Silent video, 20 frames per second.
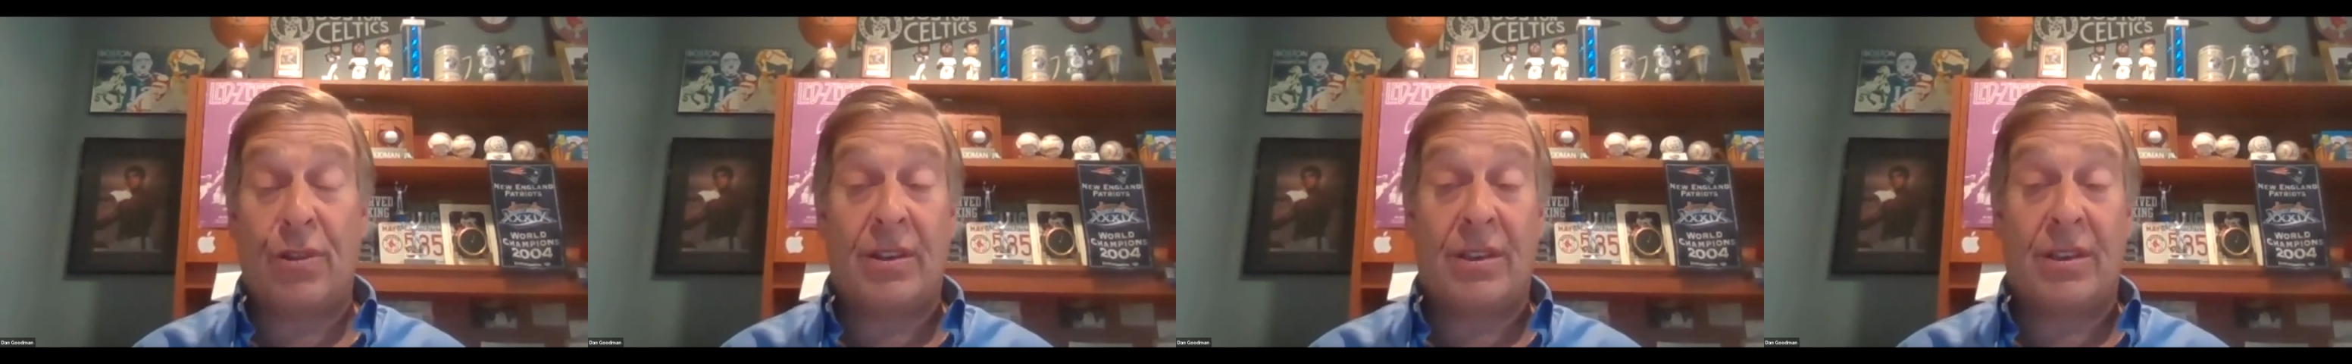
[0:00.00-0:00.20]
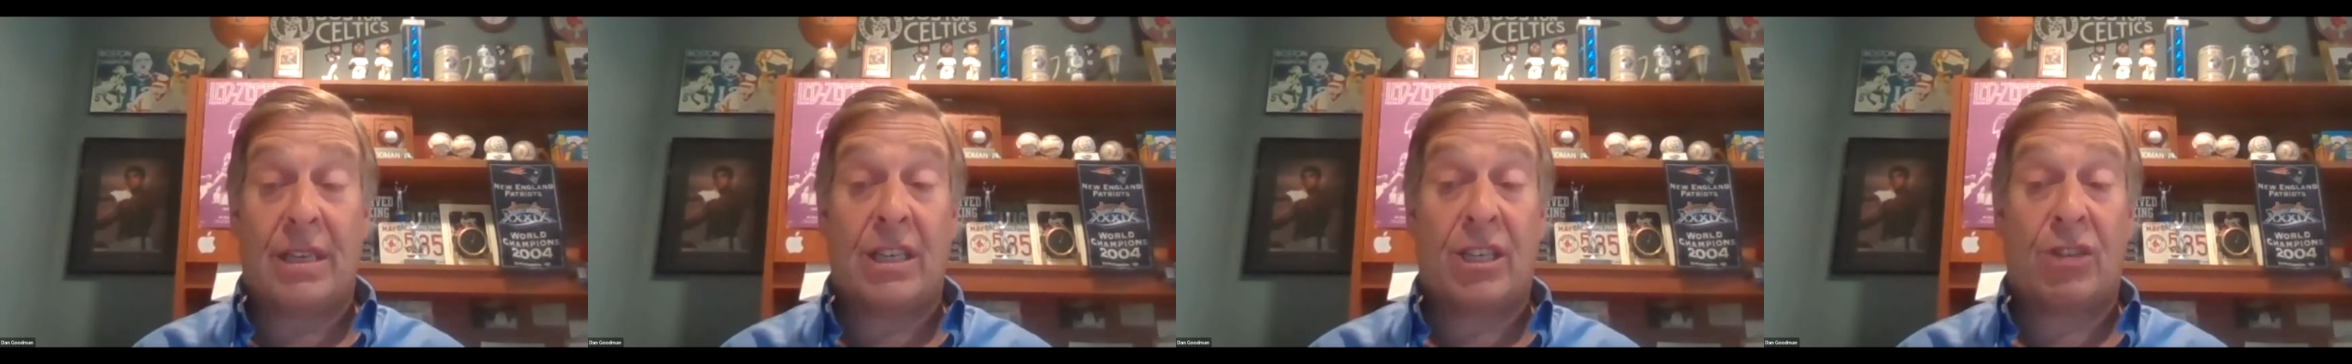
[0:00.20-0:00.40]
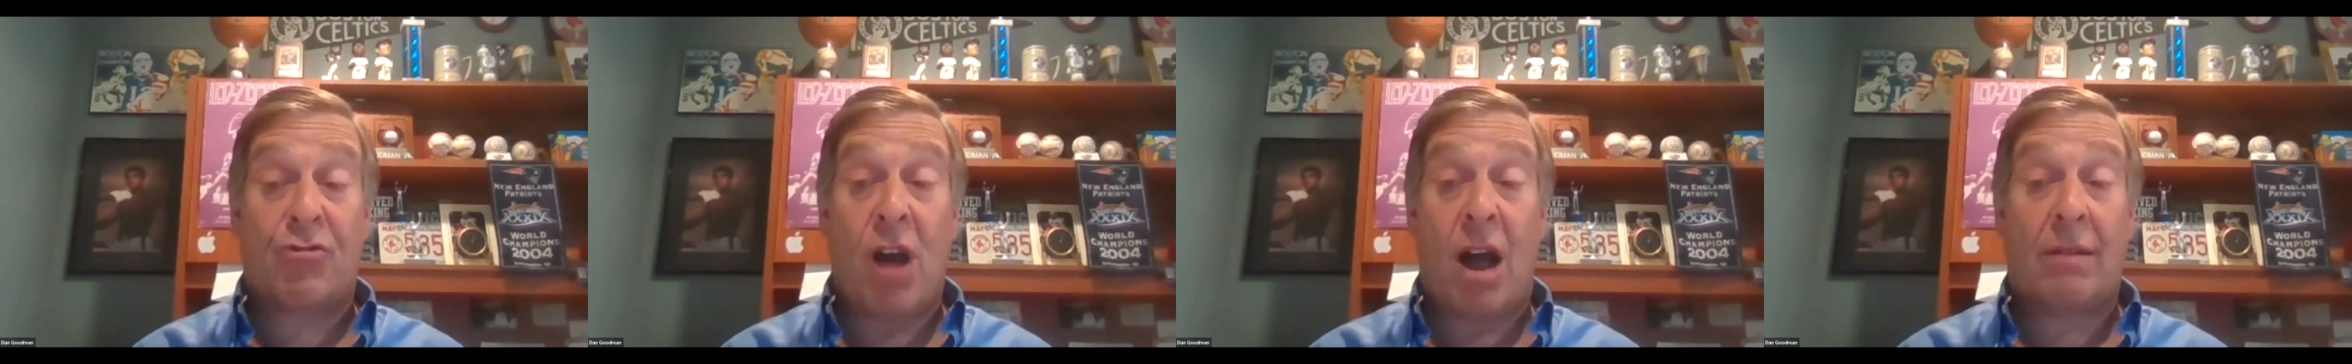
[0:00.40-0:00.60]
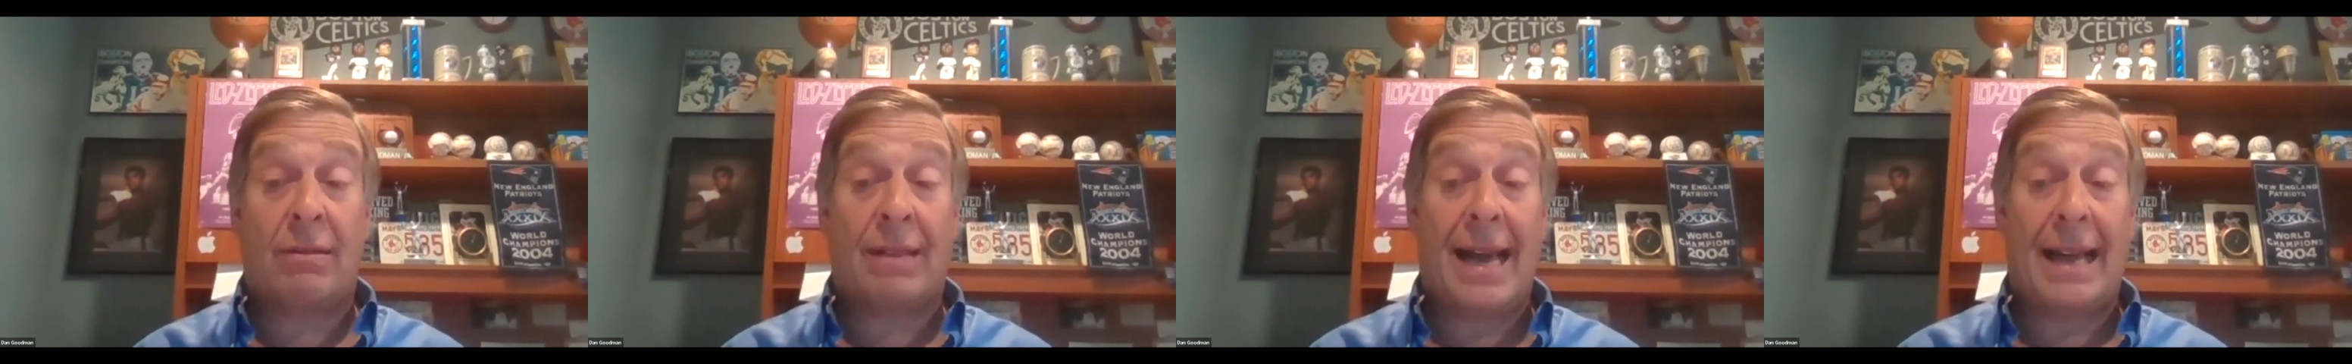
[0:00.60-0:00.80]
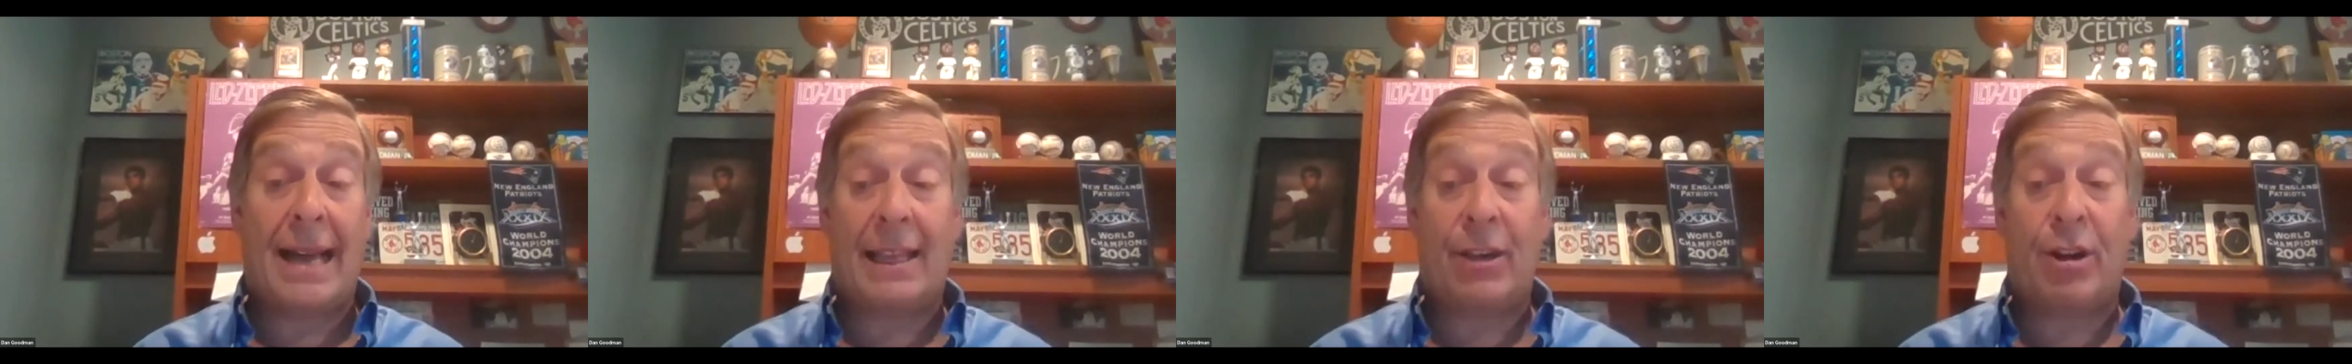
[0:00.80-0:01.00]
there's a strong
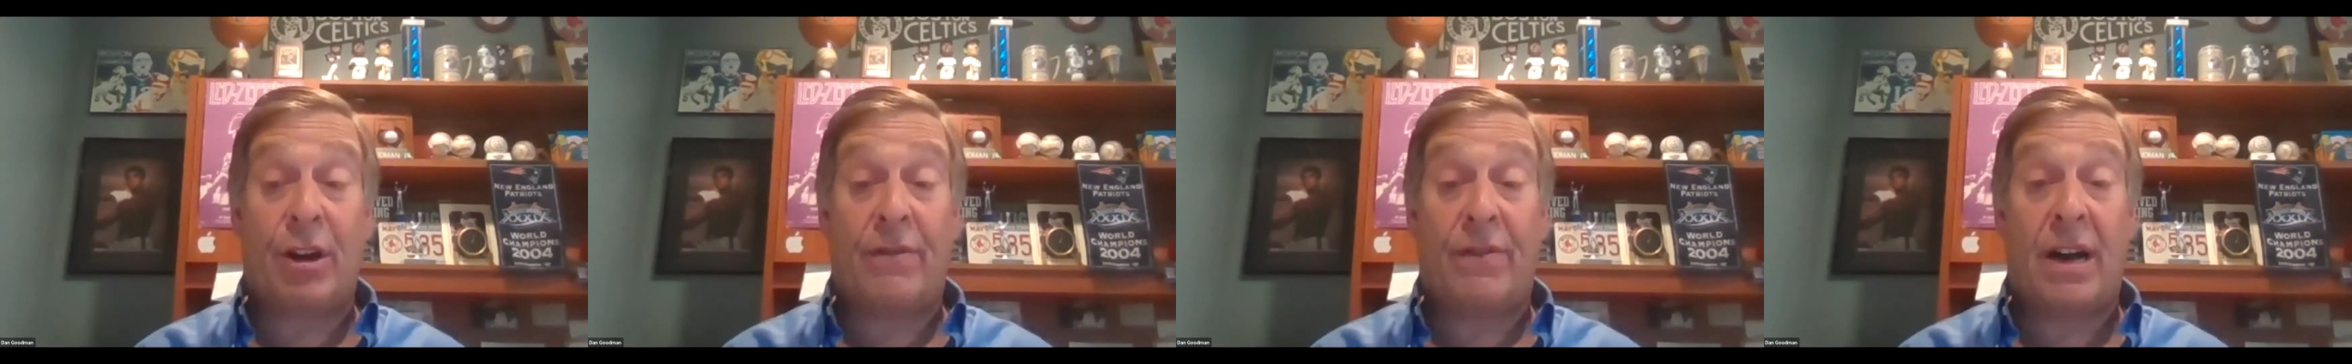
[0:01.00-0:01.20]
likelihood